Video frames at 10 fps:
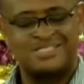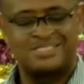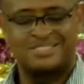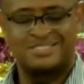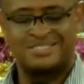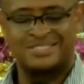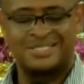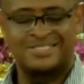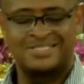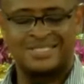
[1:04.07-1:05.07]
this
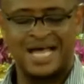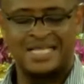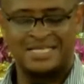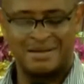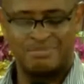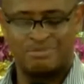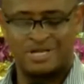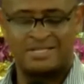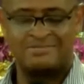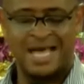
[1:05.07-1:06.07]
study tonight. I
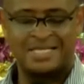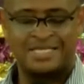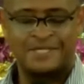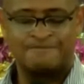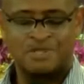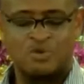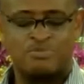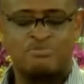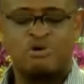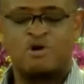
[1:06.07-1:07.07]
pray that it will
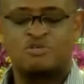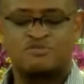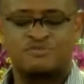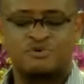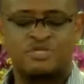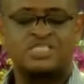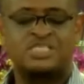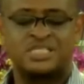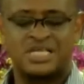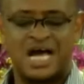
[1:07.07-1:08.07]
be brought to
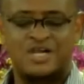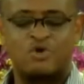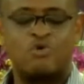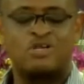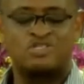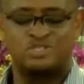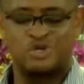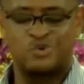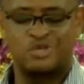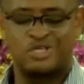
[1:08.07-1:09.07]
fruition, God, according to your
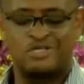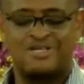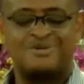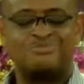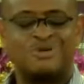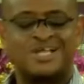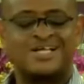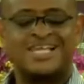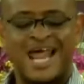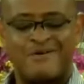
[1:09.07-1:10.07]
will. Bring
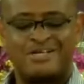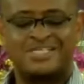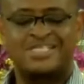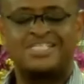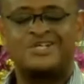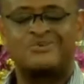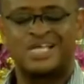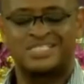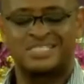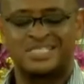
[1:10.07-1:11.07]
clarity,
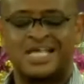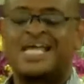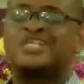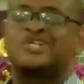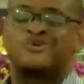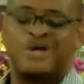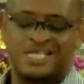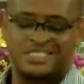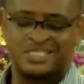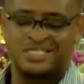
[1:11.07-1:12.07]
direction, and
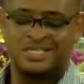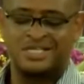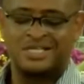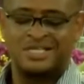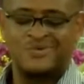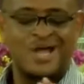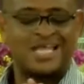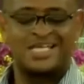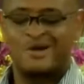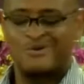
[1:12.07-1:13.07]
correction
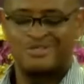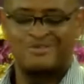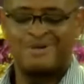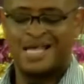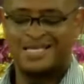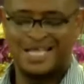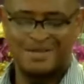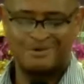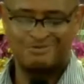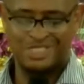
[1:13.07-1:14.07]
right now in the mighty
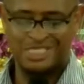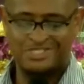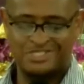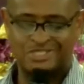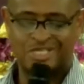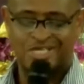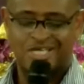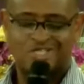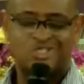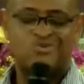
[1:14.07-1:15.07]
name of Jesus.
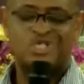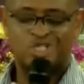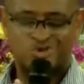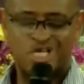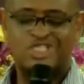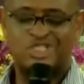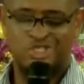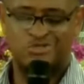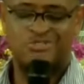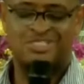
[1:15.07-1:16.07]
And so we trust
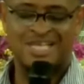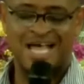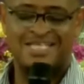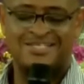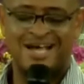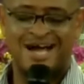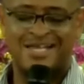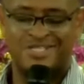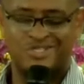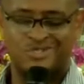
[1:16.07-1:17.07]
you tonight, God.
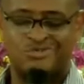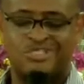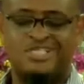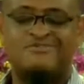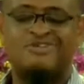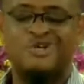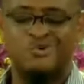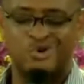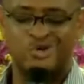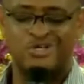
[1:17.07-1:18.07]
And so deliver your
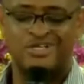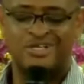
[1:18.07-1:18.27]
word.